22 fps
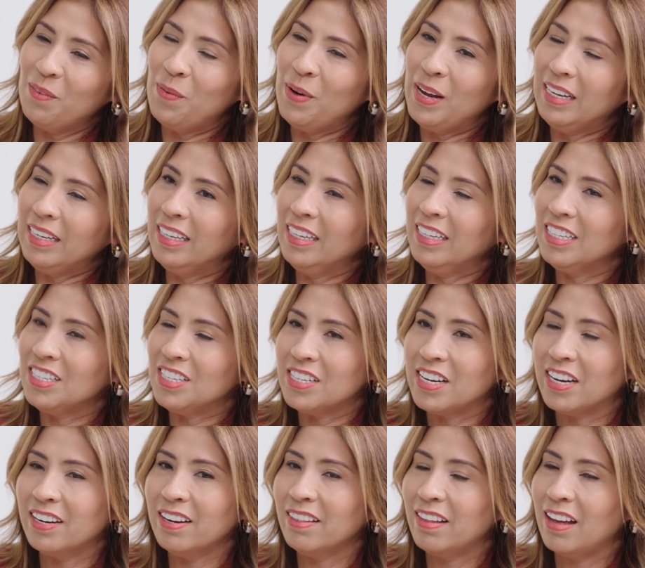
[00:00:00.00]
When he
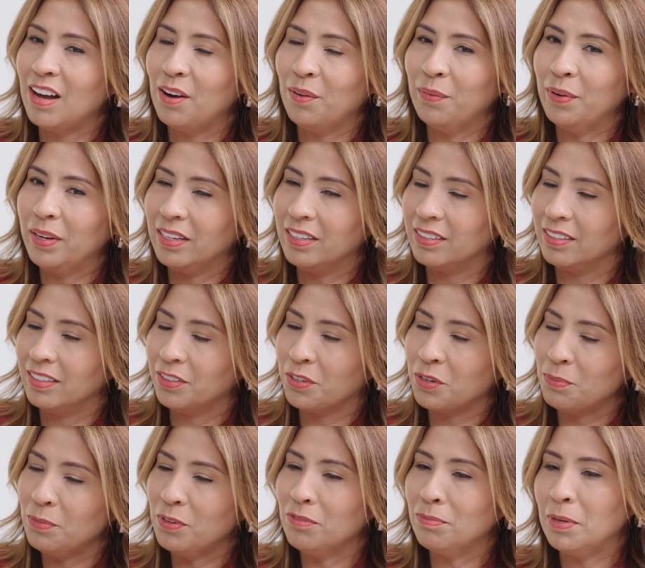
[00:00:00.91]
shared that with a
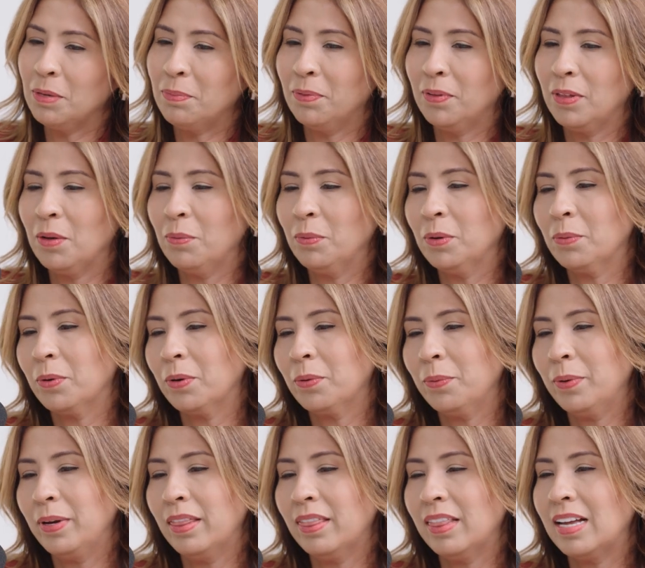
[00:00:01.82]
group of people that we
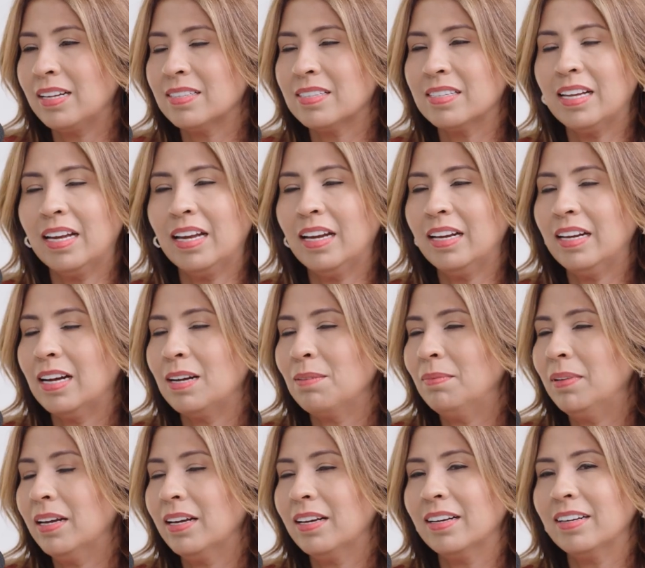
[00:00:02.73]
were with last night,
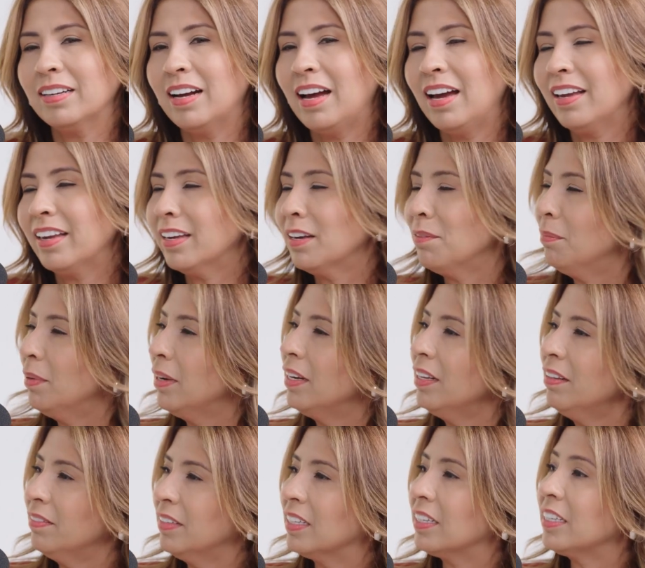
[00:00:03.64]
I'm like, I can't
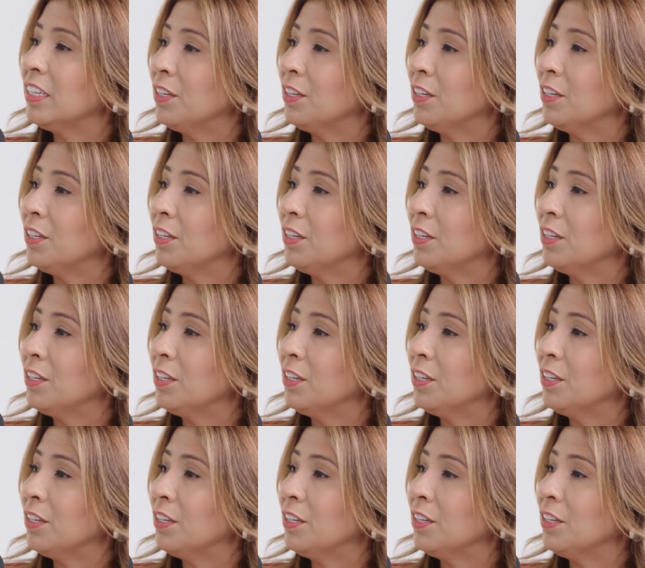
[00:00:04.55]
believe it.